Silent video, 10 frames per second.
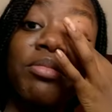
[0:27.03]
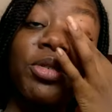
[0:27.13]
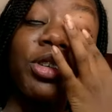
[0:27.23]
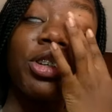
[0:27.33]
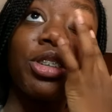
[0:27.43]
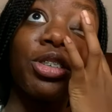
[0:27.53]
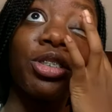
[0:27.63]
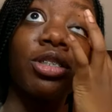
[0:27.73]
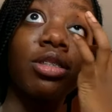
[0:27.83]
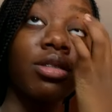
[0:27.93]
Morning
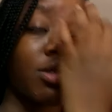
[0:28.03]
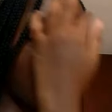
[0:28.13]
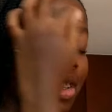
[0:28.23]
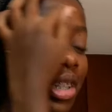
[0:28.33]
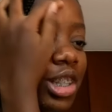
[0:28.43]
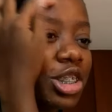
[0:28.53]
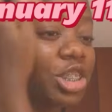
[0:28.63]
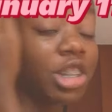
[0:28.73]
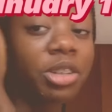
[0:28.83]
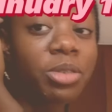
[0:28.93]
y'all. It's
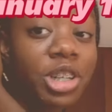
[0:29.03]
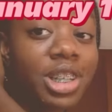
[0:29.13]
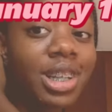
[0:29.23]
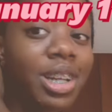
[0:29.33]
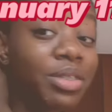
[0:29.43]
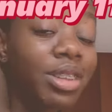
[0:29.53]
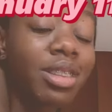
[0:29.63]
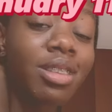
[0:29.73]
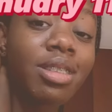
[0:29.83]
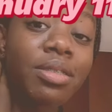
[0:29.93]
January
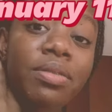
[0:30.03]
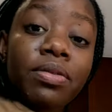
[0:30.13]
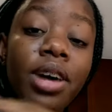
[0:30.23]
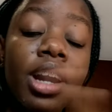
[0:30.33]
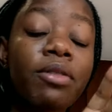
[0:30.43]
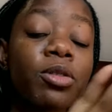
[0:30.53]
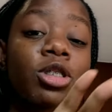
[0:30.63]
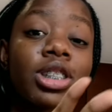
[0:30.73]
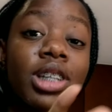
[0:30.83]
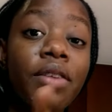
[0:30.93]
11th,
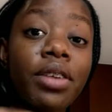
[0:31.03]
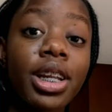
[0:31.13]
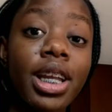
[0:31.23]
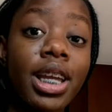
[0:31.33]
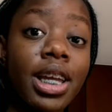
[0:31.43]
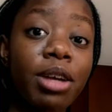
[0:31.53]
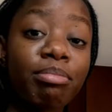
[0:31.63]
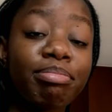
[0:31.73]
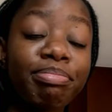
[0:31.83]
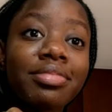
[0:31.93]
5:07
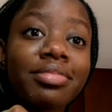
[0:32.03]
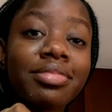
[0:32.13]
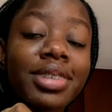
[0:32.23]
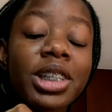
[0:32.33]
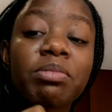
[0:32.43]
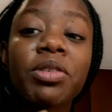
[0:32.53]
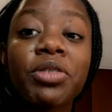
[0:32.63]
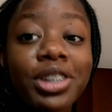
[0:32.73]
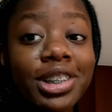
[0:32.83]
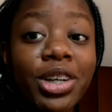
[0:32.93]
a.m. It's my
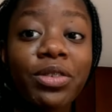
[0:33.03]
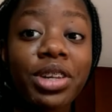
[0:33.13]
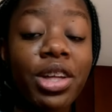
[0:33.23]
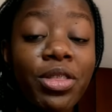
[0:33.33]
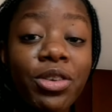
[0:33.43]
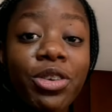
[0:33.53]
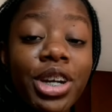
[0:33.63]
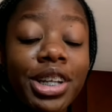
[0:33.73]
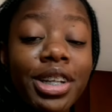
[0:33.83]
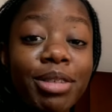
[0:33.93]
first day of 10th
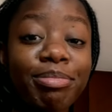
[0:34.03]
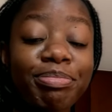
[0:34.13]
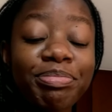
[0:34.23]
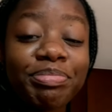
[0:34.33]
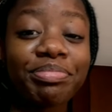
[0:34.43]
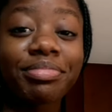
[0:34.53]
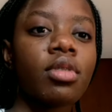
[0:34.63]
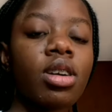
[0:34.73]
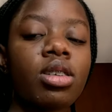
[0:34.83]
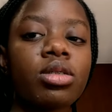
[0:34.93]
grade.
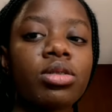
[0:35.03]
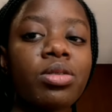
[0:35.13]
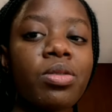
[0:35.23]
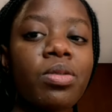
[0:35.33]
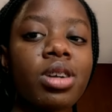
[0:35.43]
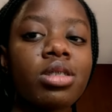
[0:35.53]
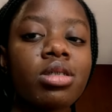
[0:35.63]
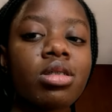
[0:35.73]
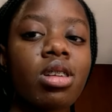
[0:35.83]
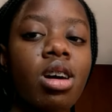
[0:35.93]
So I
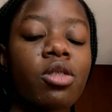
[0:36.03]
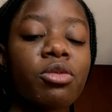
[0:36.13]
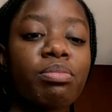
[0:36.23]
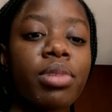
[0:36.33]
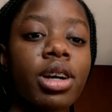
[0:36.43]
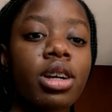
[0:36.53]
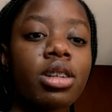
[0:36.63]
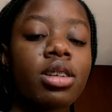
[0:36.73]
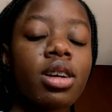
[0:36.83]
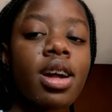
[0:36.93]
just got out of
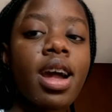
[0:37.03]
bed